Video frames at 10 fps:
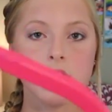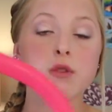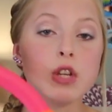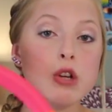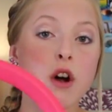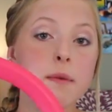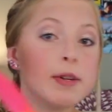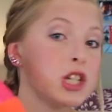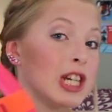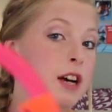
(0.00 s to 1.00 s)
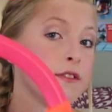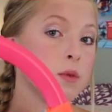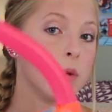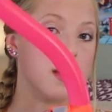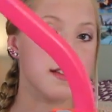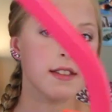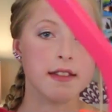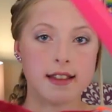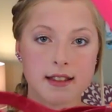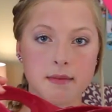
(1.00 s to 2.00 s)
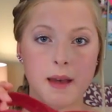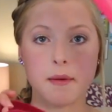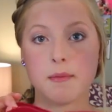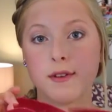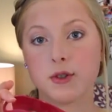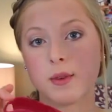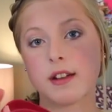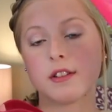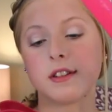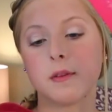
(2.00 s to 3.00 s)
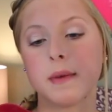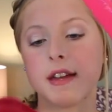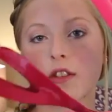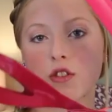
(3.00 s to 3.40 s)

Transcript: So when you are pushing off the walls and this maybe moves around a little bit,